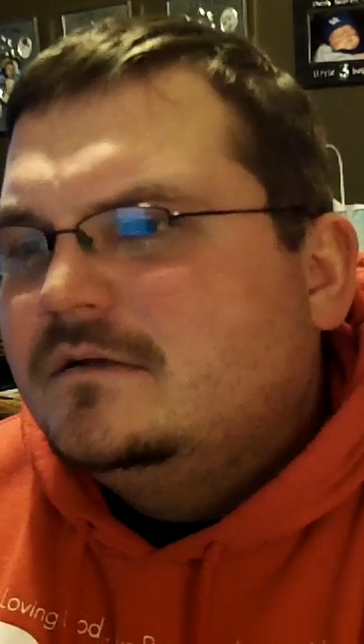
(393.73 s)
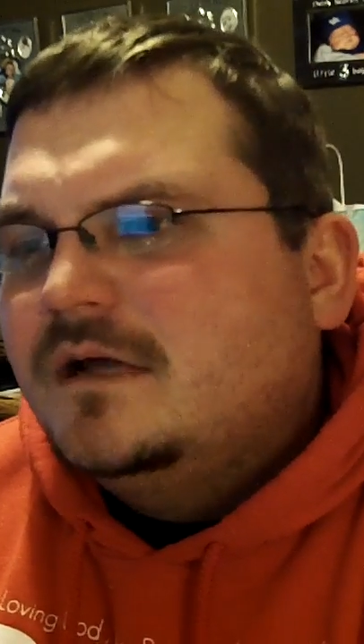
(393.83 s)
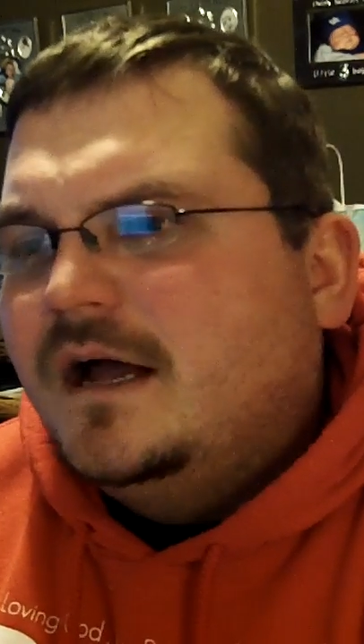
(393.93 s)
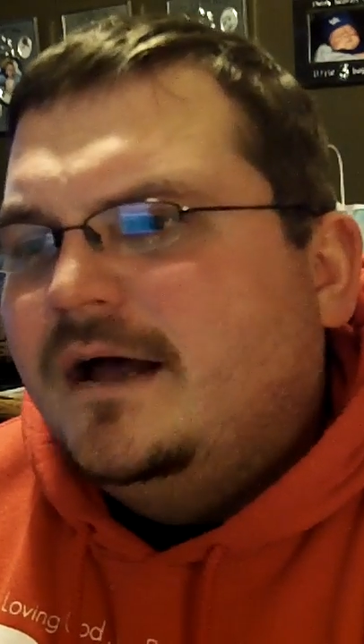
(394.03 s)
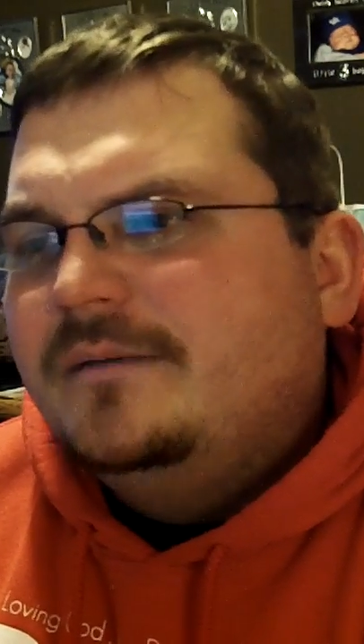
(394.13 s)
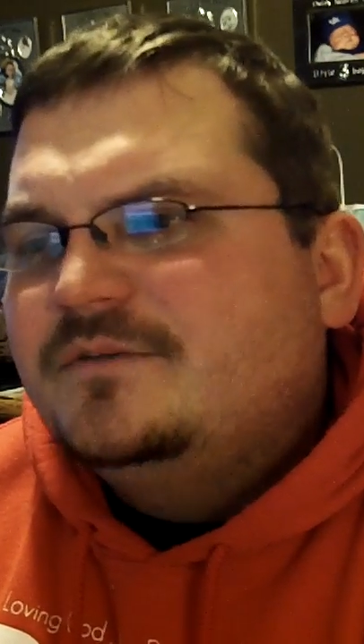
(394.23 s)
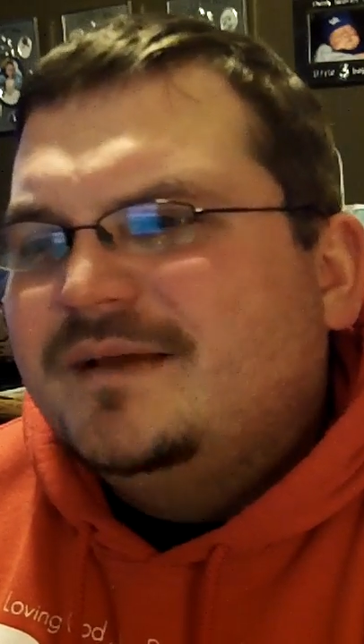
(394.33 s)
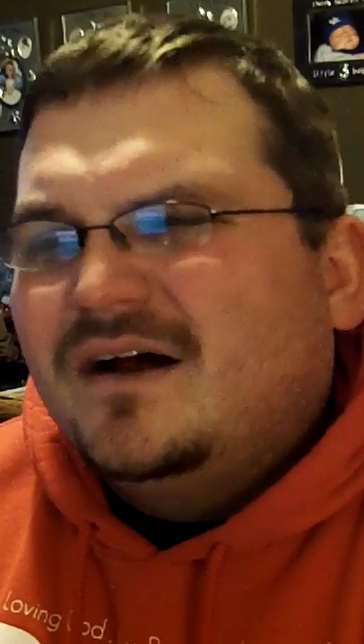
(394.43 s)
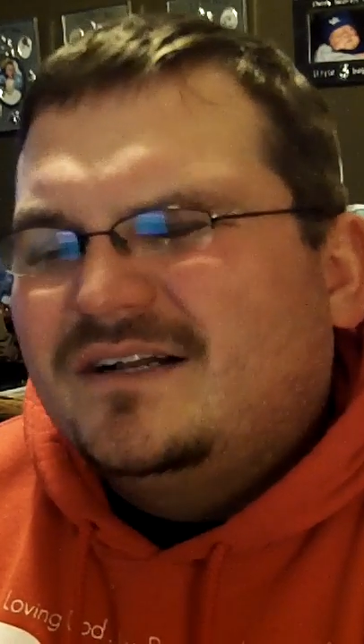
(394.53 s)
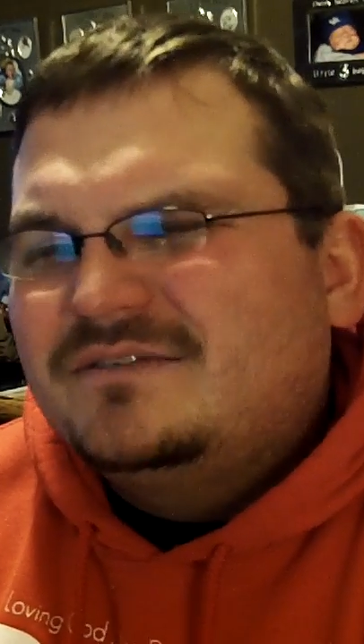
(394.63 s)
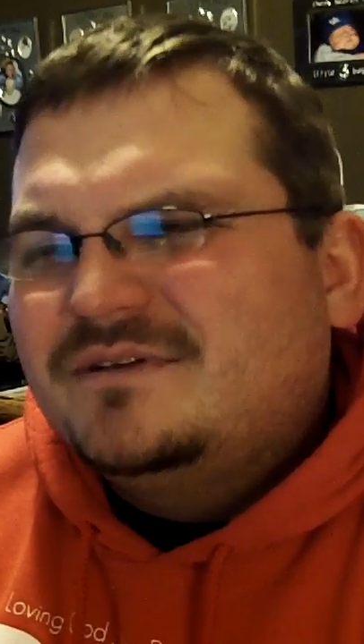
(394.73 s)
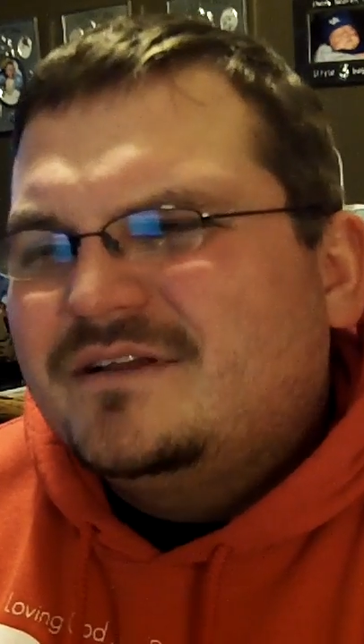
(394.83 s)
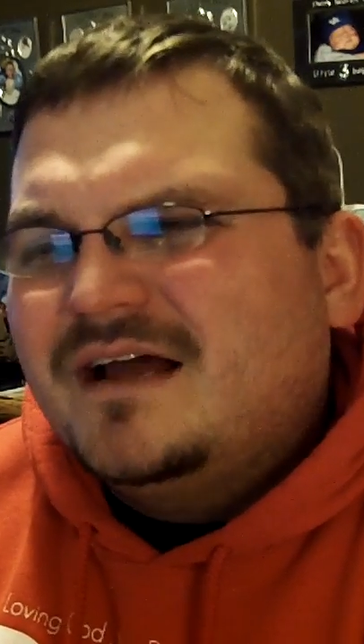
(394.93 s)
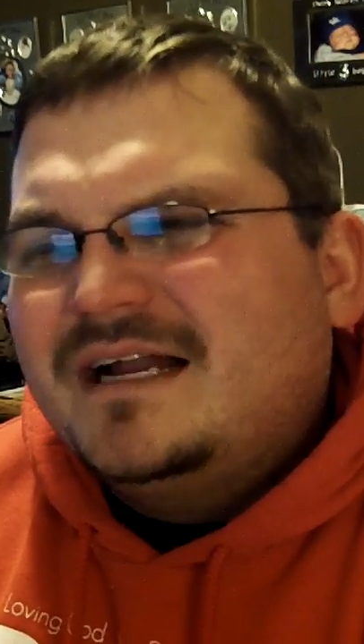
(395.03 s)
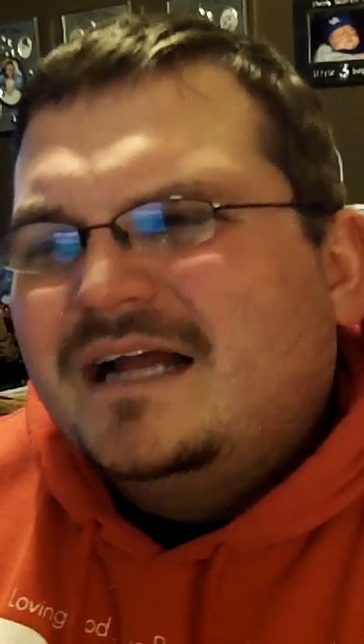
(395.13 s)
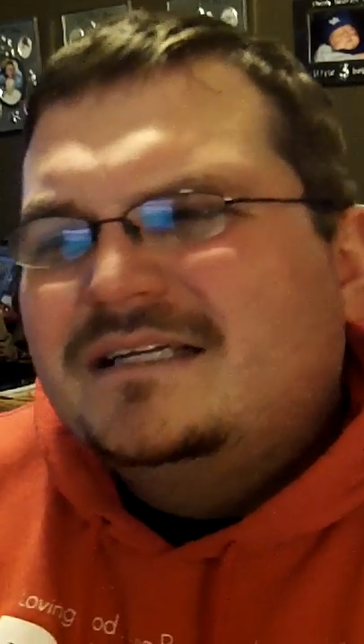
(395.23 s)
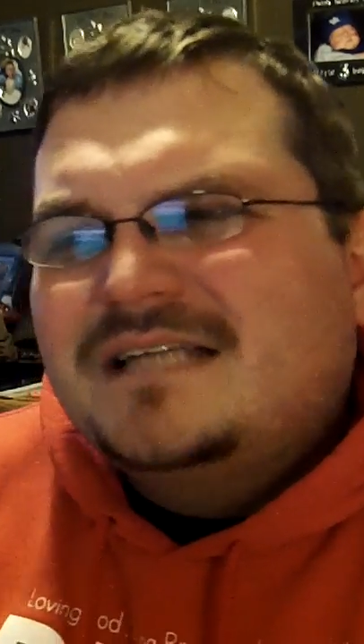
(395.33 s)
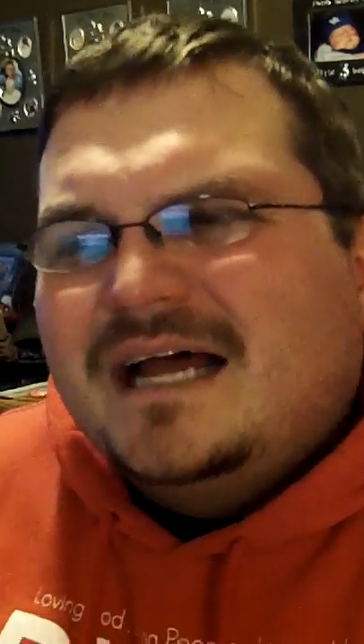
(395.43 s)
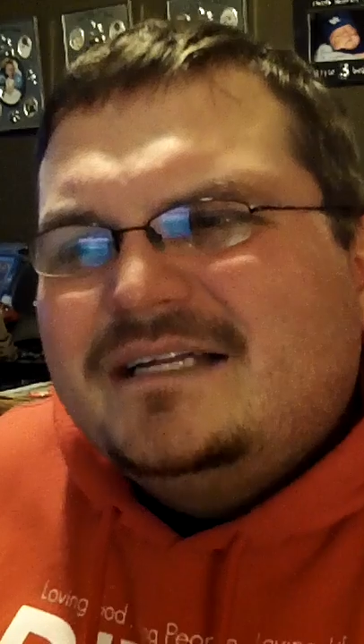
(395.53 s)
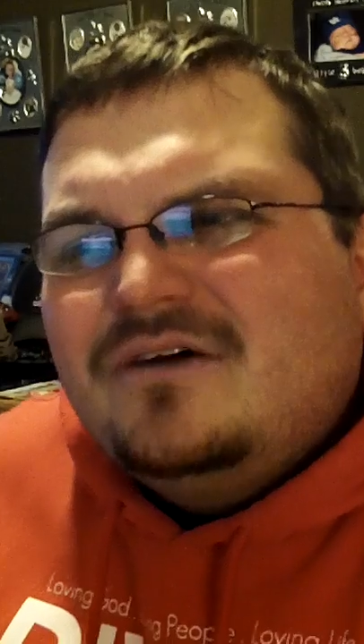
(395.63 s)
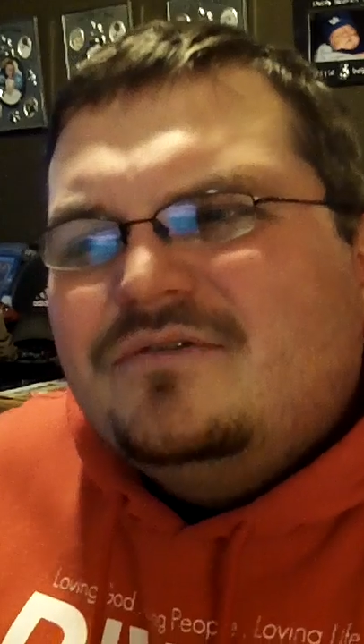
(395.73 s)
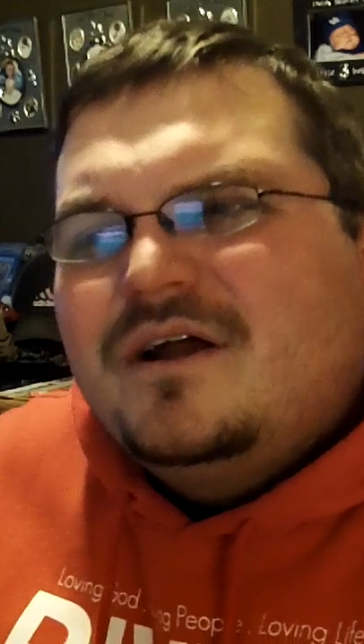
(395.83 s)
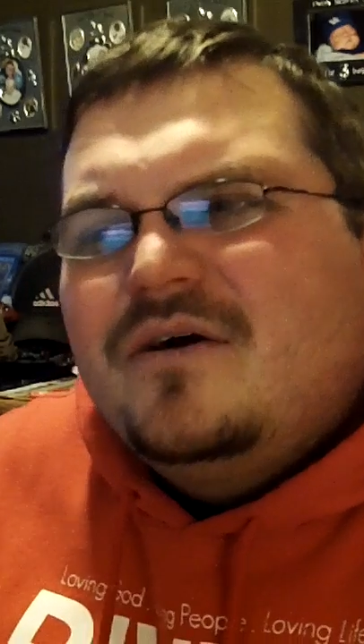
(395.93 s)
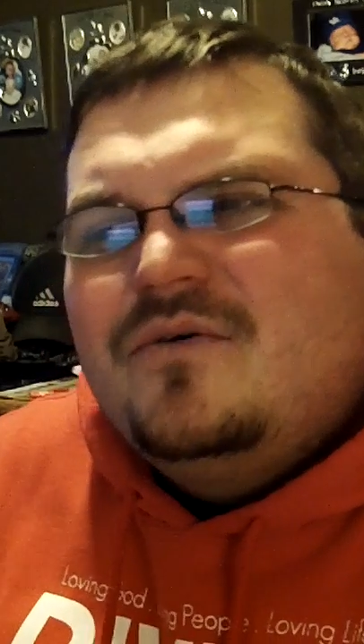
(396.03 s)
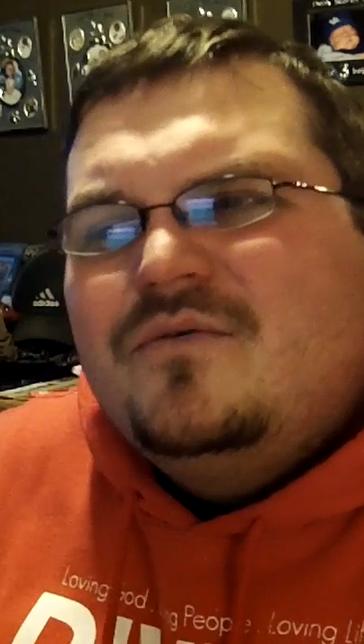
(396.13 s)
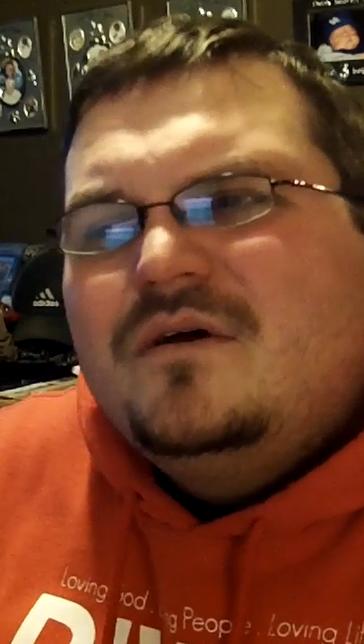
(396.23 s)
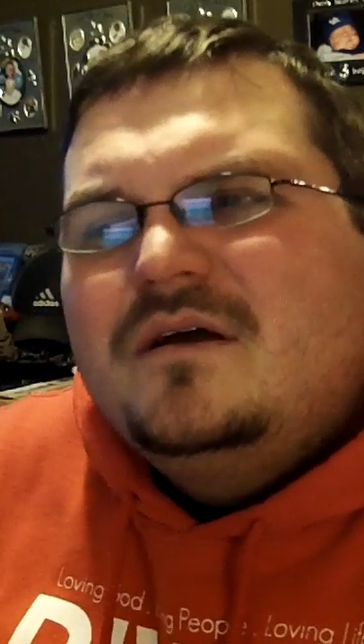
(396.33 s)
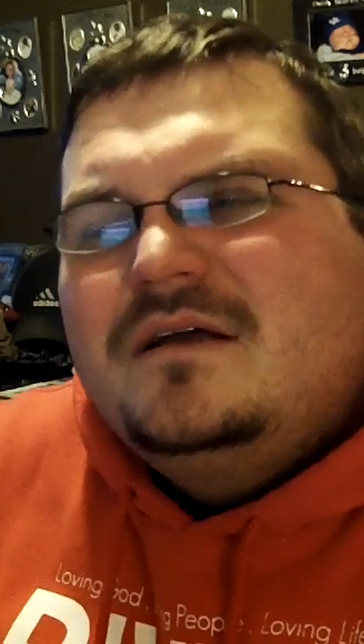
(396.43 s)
To be honest with you, I don't know